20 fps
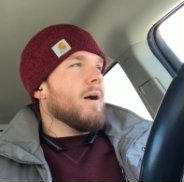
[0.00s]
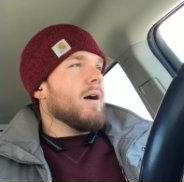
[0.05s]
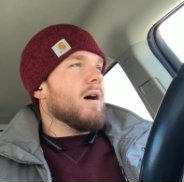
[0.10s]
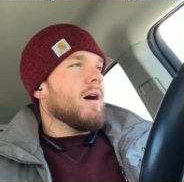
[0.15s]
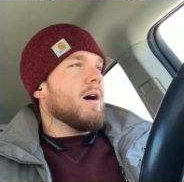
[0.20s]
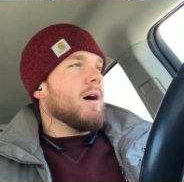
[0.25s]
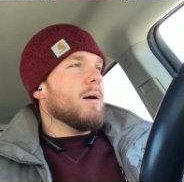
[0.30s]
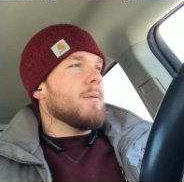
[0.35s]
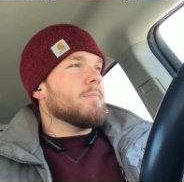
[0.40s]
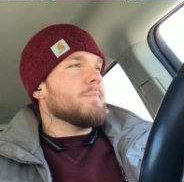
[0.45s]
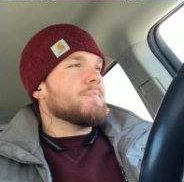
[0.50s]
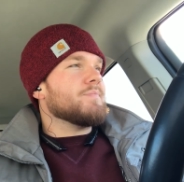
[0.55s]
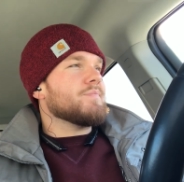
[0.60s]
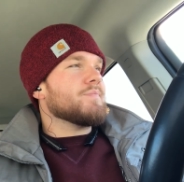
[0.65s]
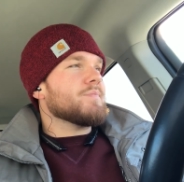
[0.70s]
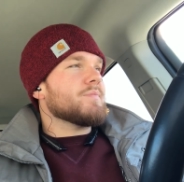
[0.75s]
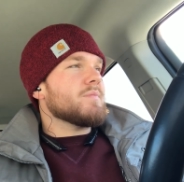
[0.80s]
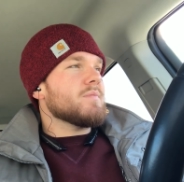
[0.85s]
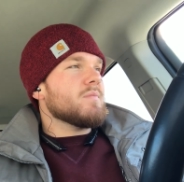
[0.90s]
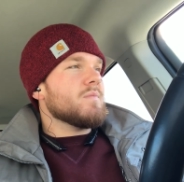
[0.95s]
Um,
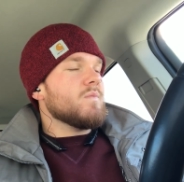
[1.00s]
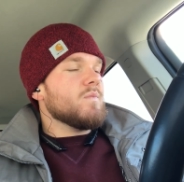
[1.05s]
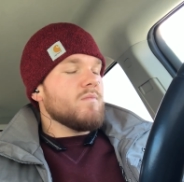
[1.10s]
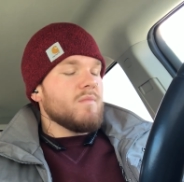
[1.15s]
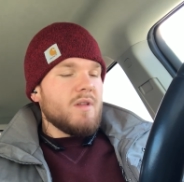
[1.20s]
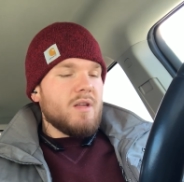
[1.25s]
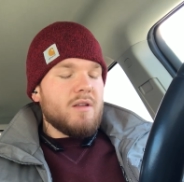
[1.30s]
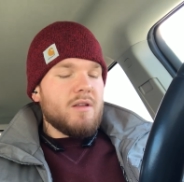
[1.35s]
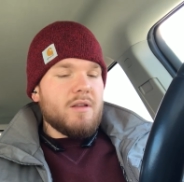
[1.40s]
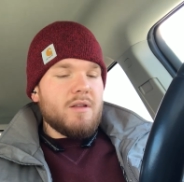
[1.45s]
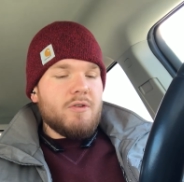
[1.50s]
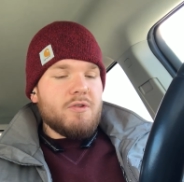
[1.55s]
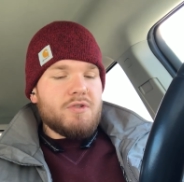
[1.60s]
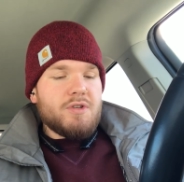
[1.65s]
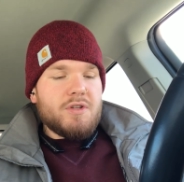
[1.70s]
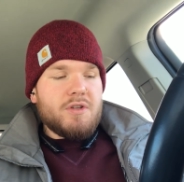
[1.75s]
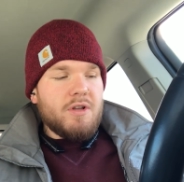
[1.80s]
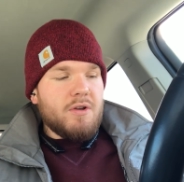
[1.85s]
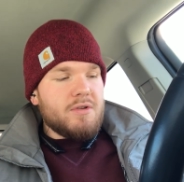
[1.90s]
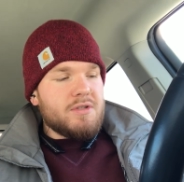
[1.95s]
you
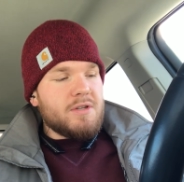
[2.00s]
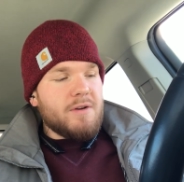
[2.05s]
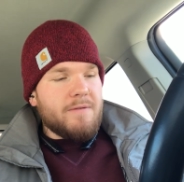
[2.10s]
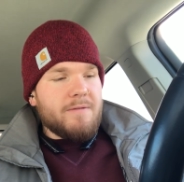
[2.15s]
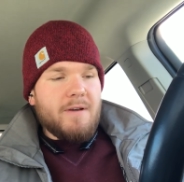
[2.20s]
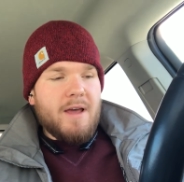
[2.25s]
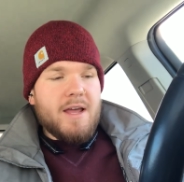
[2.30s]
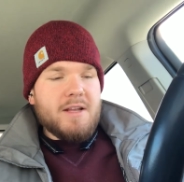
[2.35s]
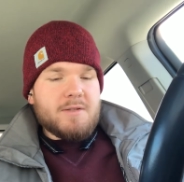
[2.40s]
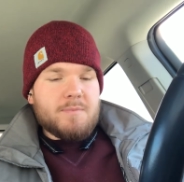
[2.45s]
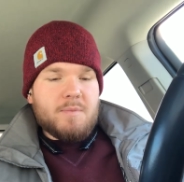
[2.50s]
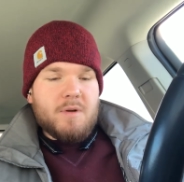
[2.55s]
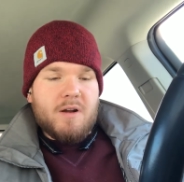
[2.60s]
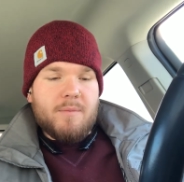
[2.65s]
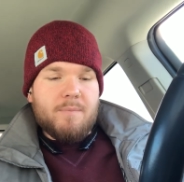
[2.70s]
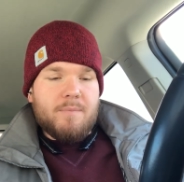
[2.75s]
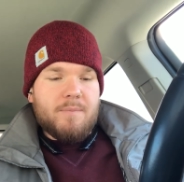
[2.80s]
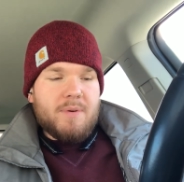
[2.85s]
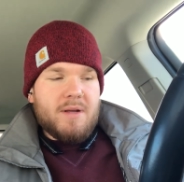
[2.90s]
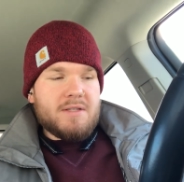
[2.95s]
should use your face,
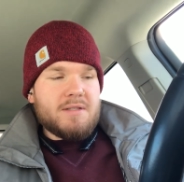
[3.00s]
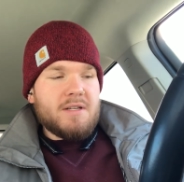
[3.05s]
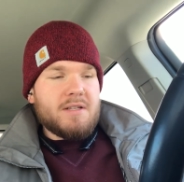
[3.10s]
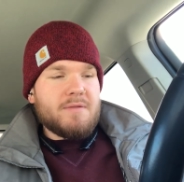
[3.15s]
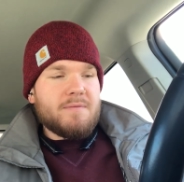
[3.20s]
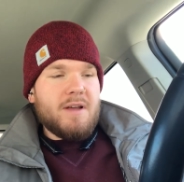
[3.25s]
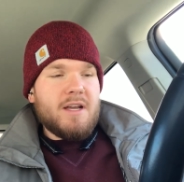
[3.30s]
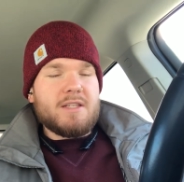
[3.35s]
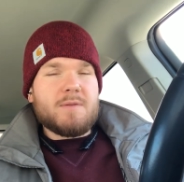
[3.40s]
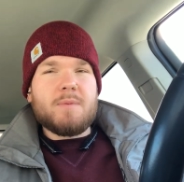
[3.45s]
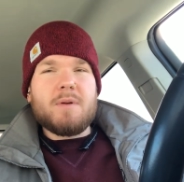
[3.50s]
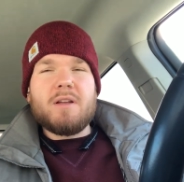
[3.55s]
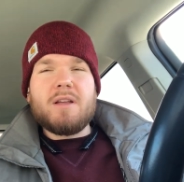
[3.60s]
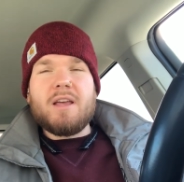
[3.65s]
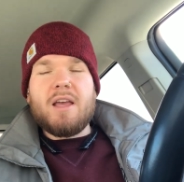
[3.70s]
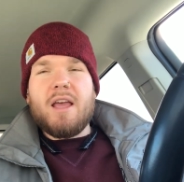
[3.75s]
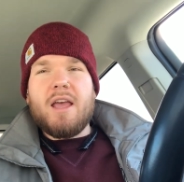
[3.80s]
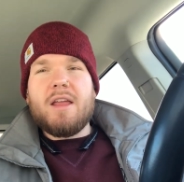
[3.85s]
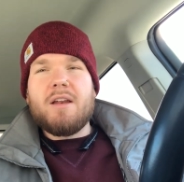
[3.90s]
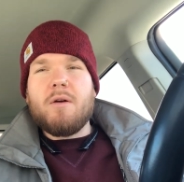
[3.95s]
your business Facebook,
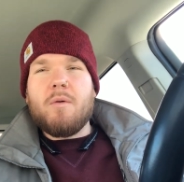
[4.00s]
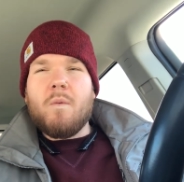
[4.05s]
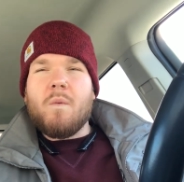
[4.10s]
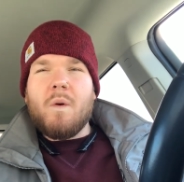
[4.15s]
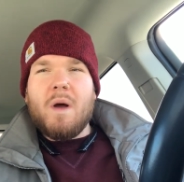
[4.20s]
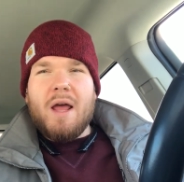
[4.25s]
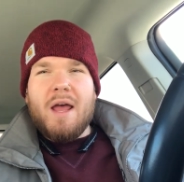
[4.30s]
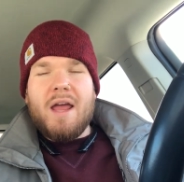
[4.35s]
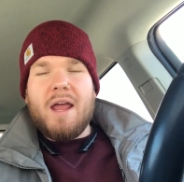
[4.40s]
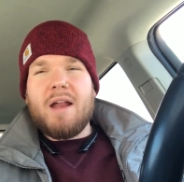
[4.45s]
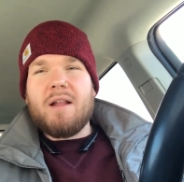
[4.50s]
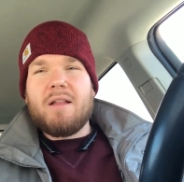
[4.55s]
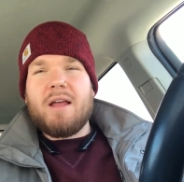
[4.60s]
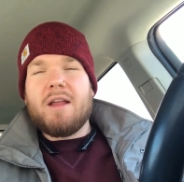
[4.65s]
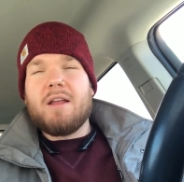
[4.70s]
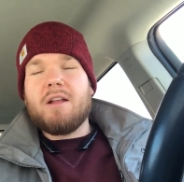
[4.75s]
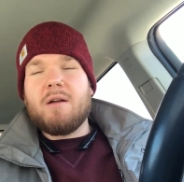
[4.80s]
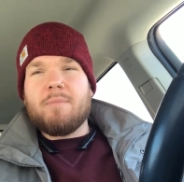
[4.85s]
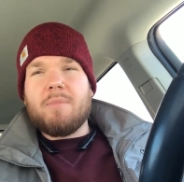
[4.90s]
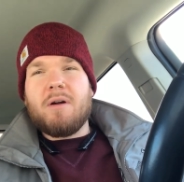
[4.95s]
in a way
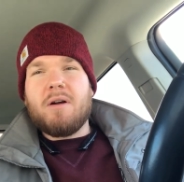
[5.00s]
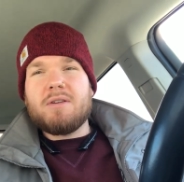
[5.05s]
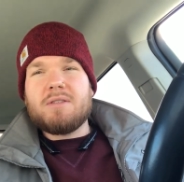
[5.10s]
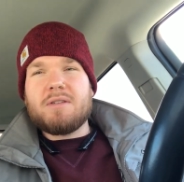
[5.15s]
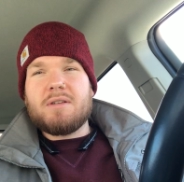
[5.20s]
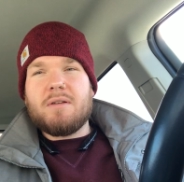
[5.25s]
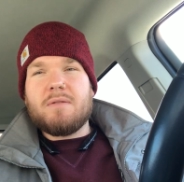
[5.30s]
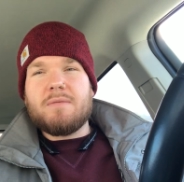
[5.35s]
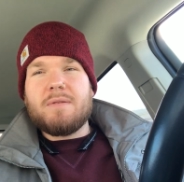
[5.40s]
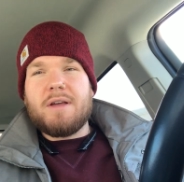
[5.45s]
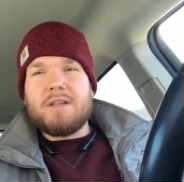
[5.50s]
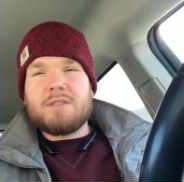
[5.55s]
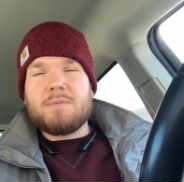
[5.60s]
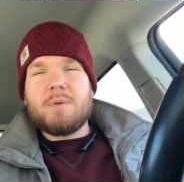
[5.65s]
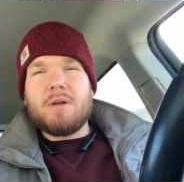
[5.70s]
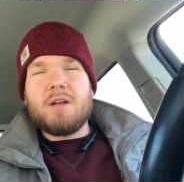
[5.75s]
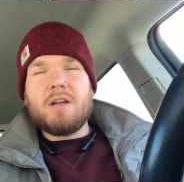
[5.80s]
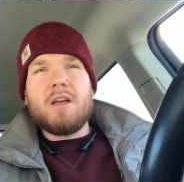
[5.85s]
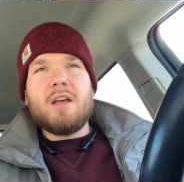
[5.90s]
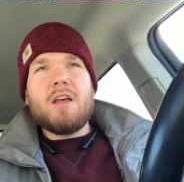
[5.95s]
like your personal
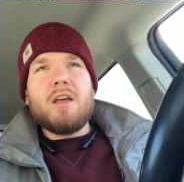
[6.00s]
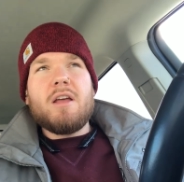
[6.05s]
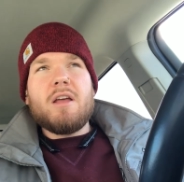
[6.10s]
Facebook.